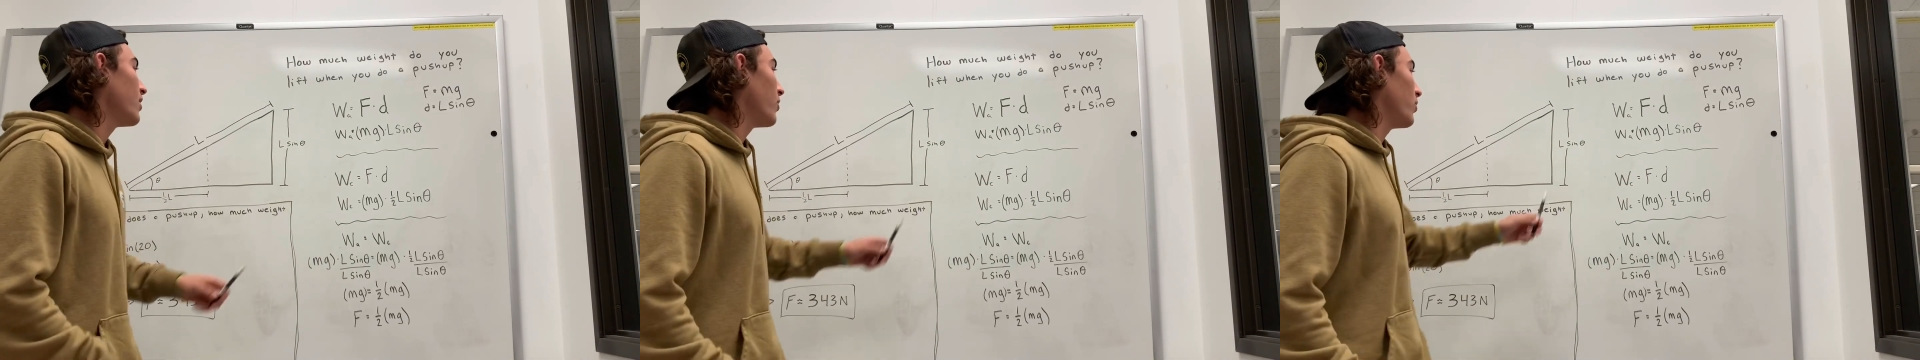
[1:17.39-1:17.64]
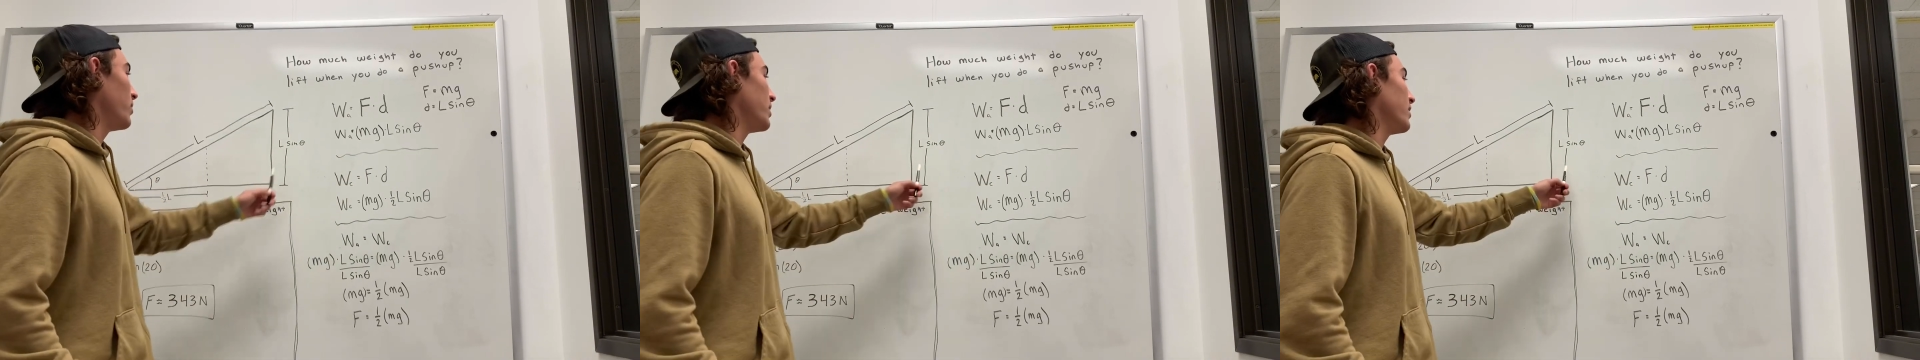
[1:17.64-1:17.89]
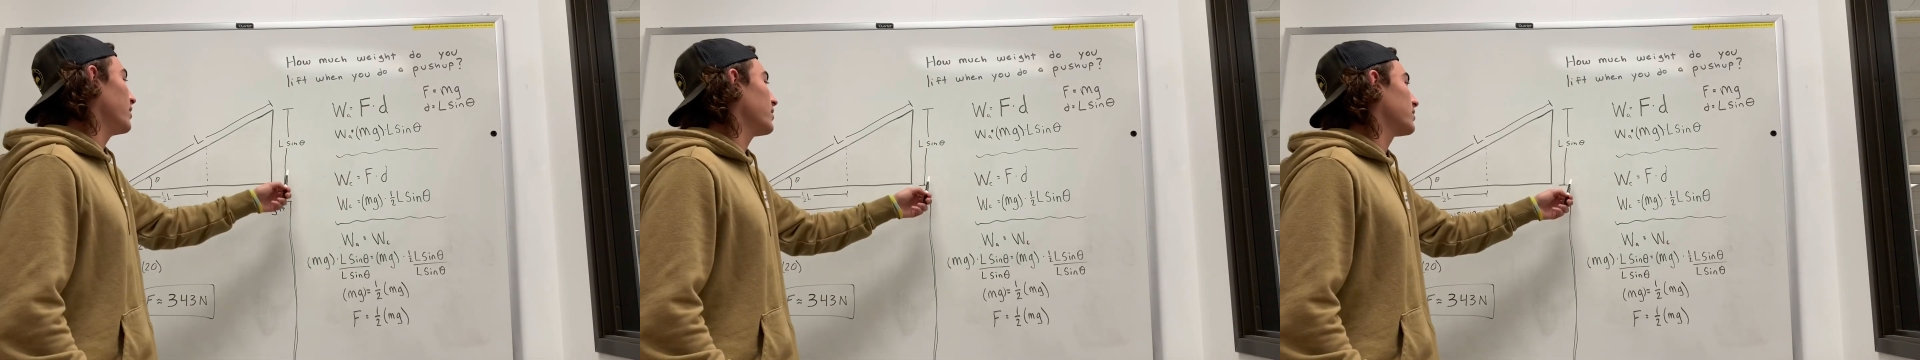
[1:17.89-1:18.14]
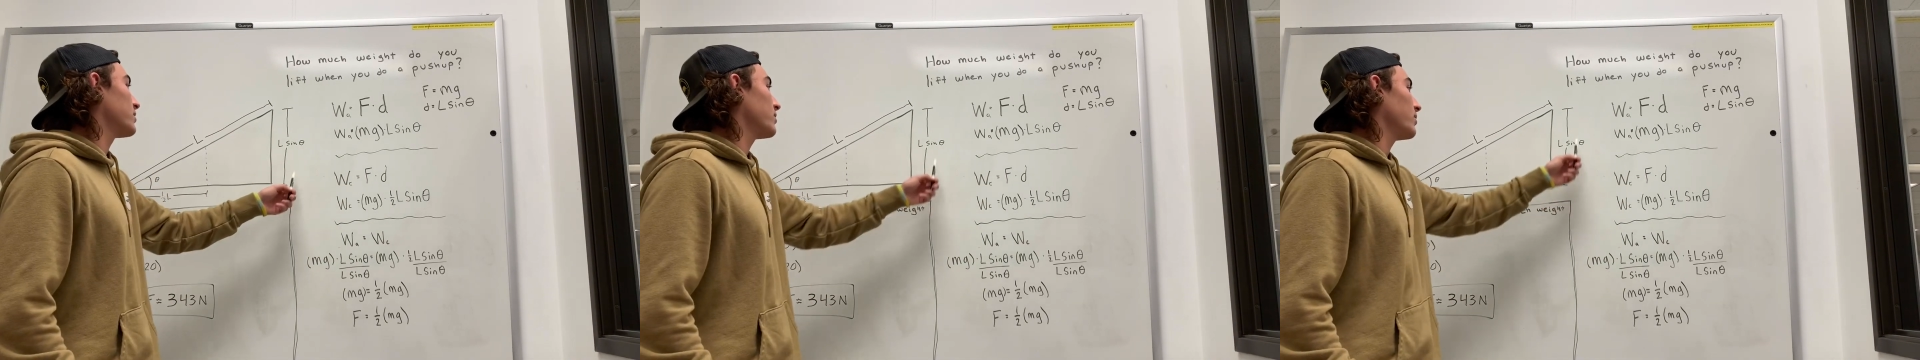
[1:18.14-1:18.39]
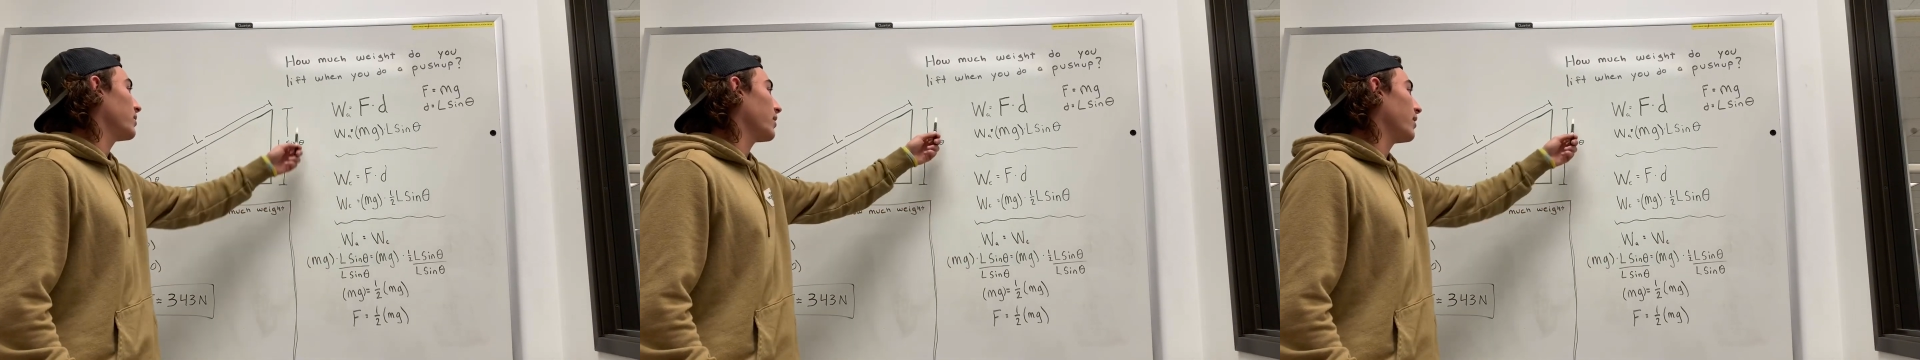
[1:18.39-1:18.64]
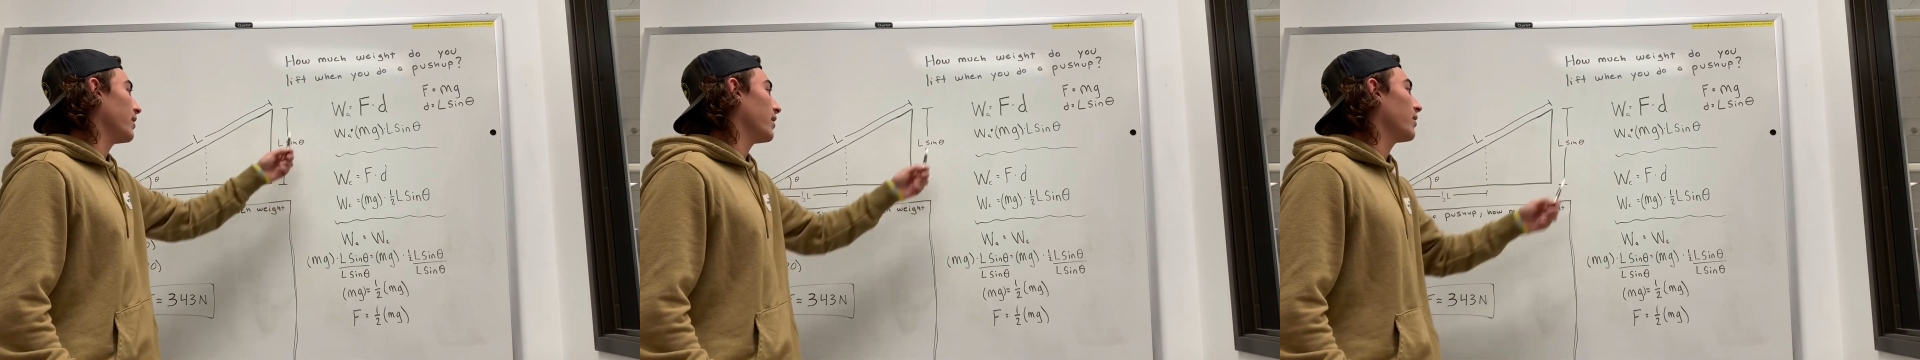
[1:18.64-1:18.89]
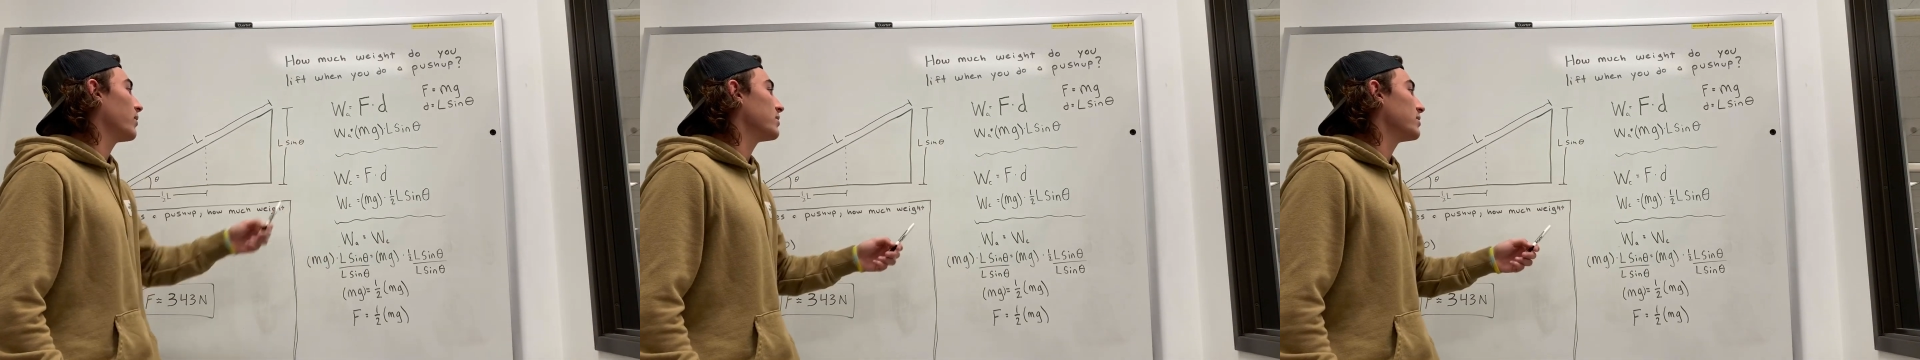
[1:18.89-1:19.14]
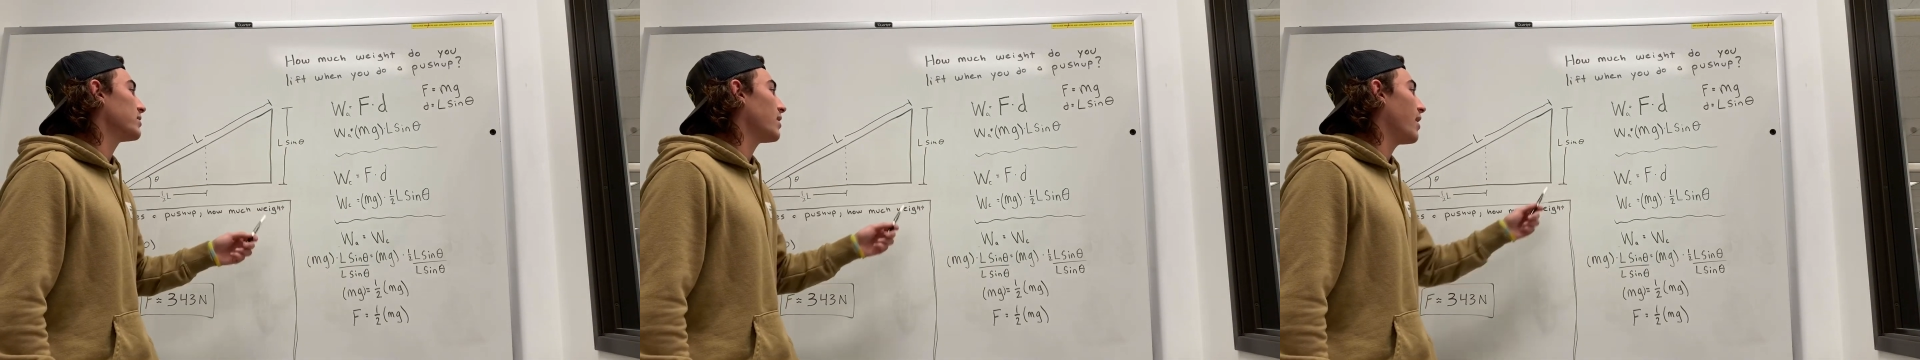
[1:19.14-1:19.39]
would be this we got here, which
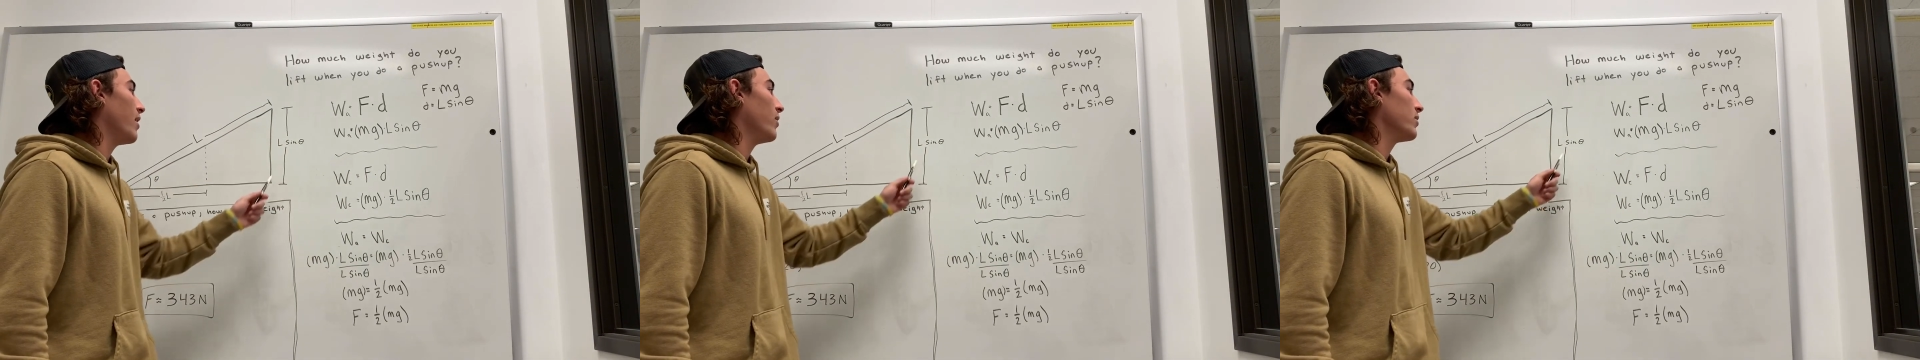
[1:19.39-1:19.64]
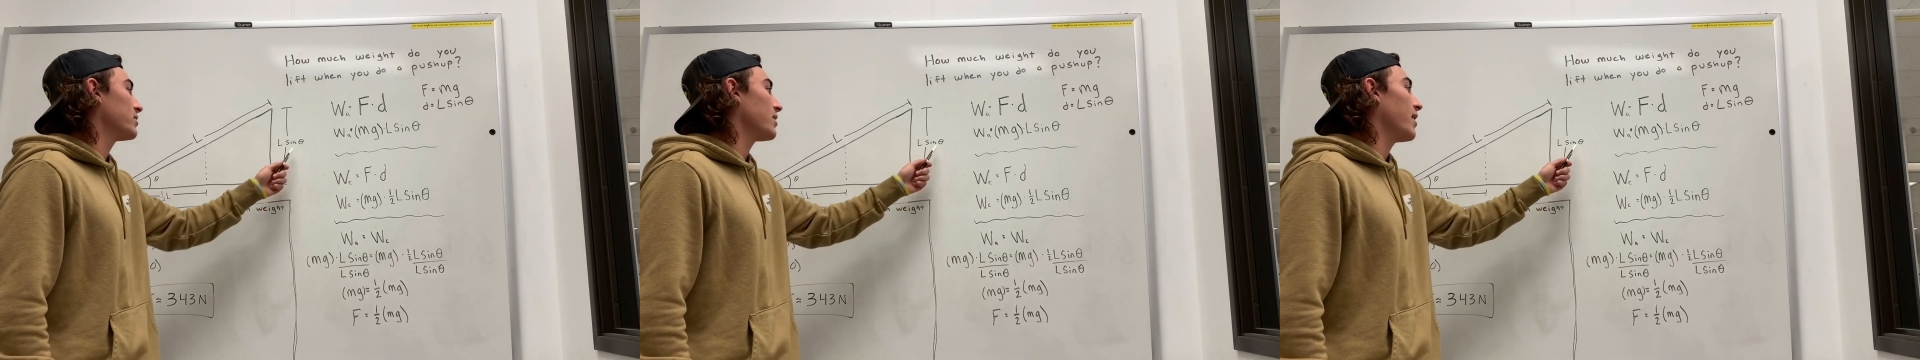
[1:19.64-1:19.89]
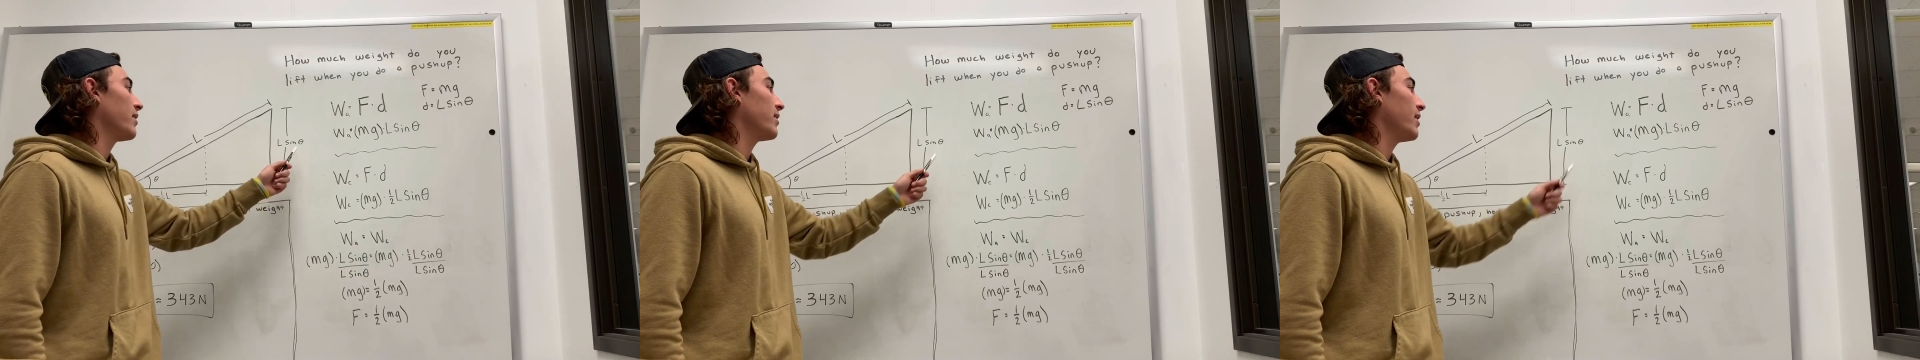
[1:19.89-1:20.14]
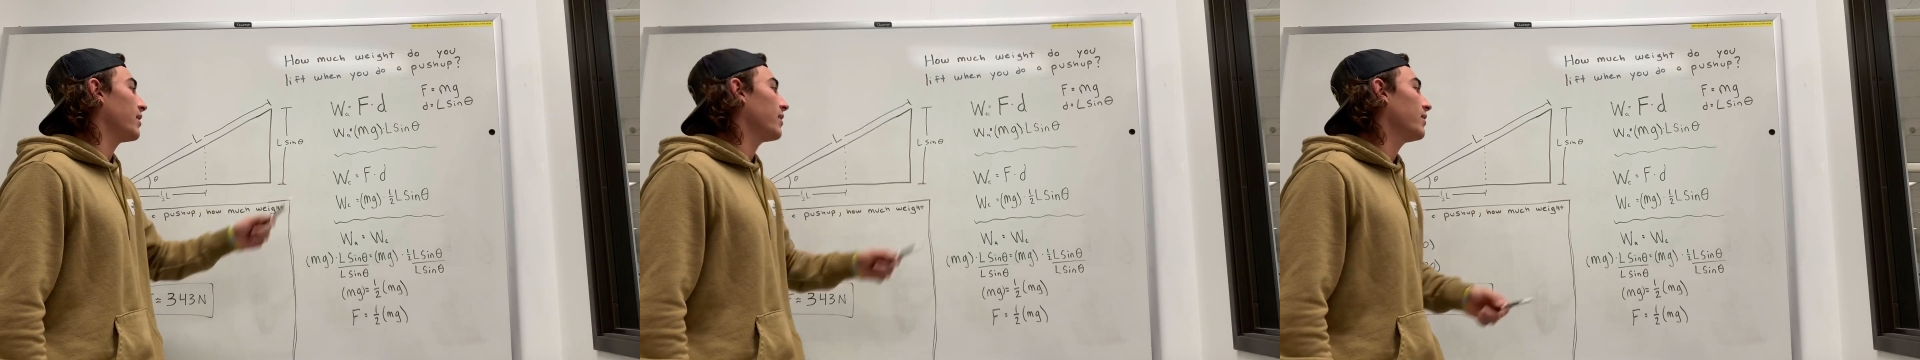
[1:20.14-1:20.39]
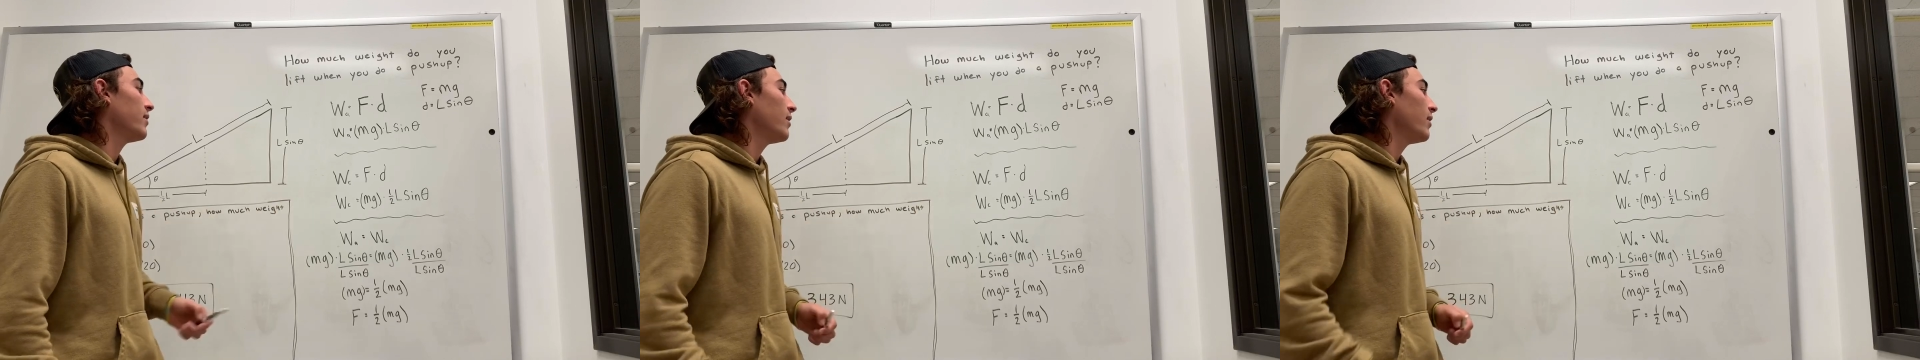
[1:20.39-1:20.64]
is L sine theta.